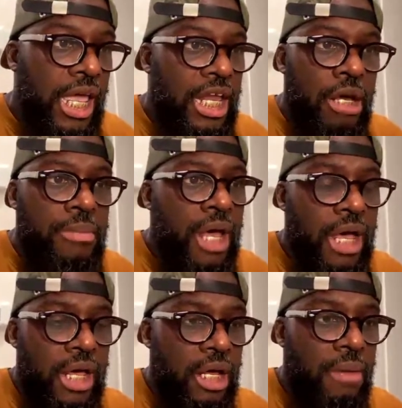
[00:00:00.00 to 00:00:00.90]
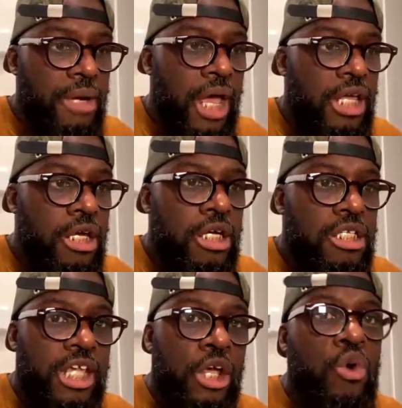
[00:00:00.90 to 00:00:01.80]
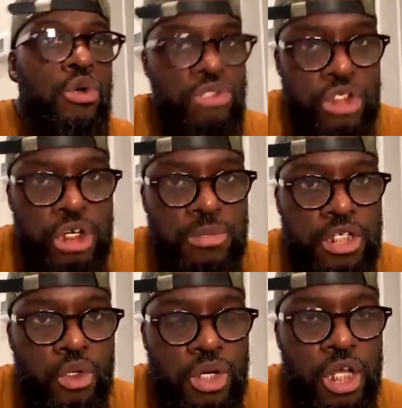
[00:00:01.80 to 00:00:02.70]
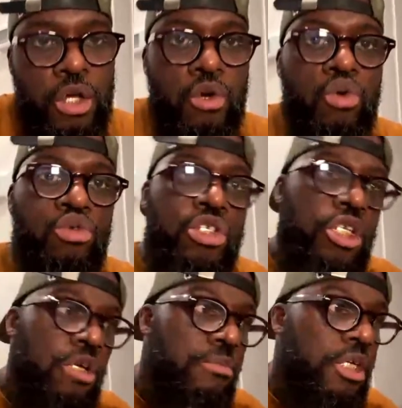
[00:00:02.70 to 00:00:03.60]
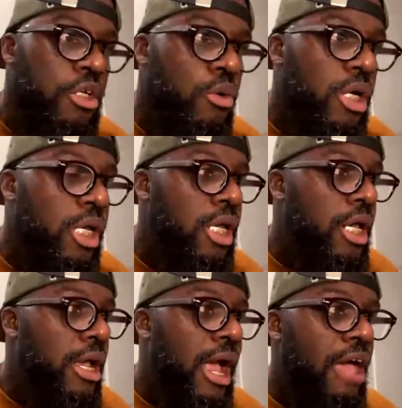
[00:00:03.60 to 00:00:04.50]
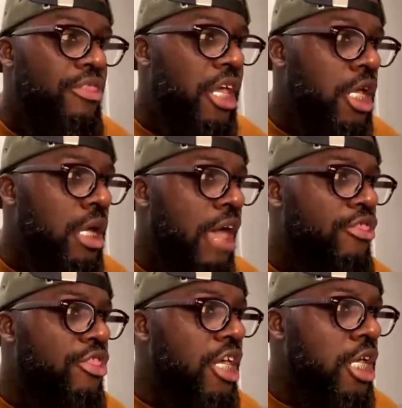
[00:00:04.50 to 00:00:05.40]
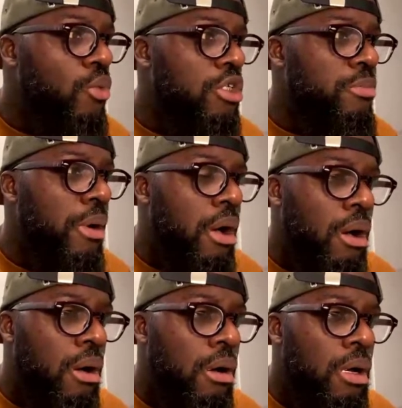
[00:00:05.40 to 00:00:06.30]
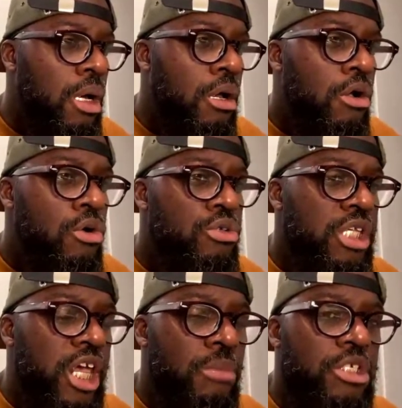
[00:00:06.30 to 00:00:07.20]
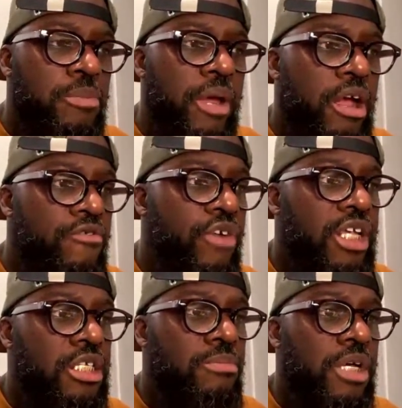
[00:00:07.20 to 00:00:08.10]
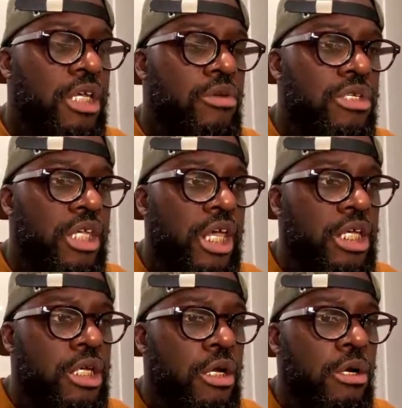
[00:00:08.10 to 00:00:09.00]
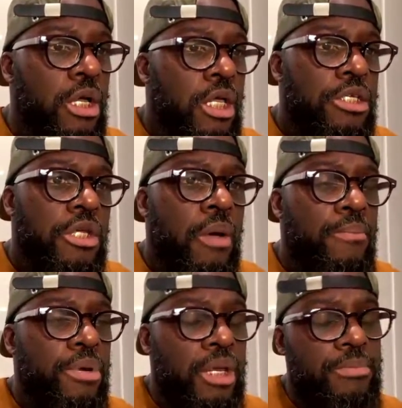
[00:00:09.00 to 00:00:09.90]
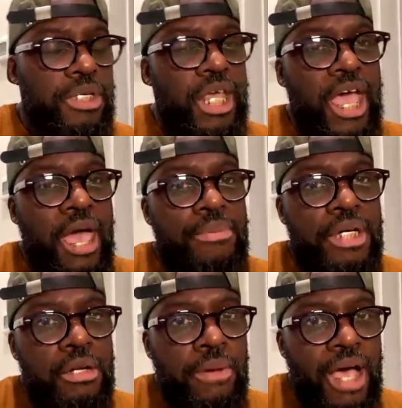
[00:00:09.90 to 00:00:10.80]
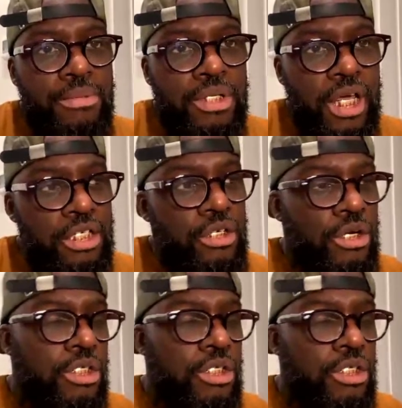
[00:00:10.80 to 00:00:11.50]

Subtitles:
And I'm not here to say who should be doing it or who shouldn't be doing it. I think it was Paul who said, I'm just paraphrasing, but he was saying, but that happened in the Bible days.